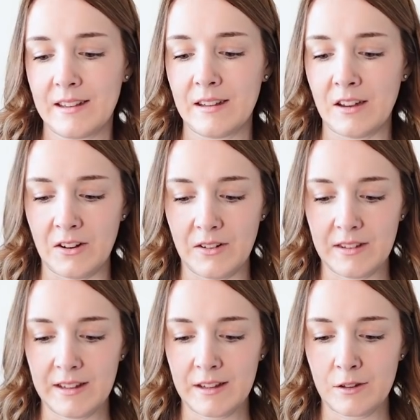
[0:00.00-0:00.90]
So
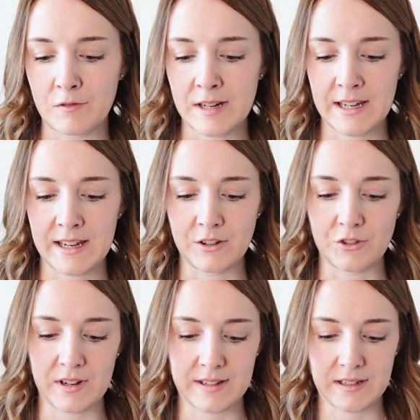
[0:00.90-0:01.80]
this is a really
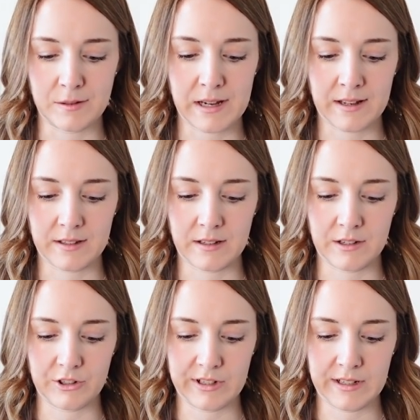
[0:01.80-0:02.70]
interesting pattern,
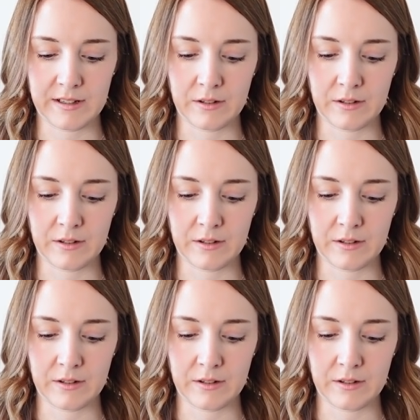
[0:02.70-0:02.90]
actually.